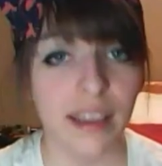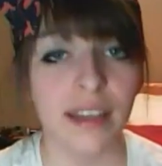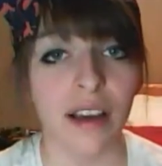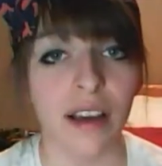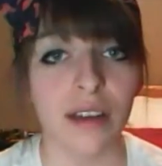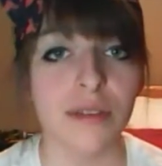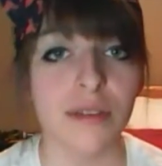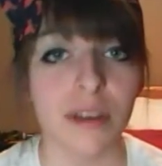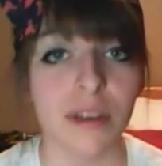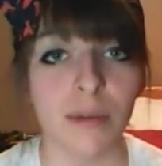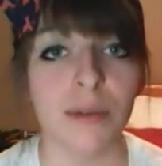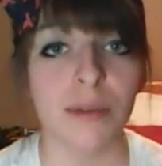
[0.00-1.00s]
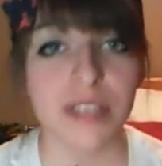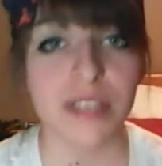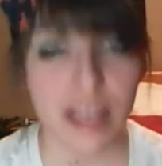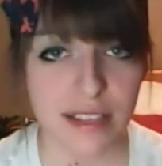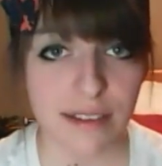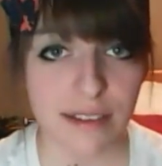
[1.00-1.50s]
and autosomal
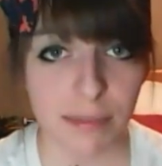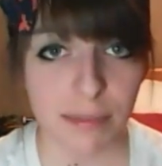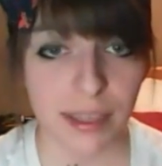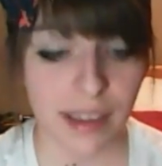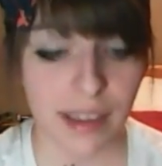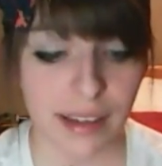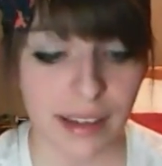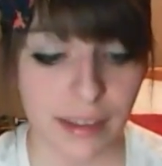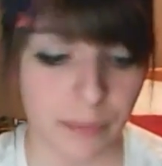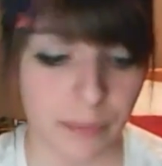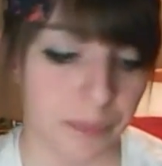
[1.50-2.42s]
recessive PKD.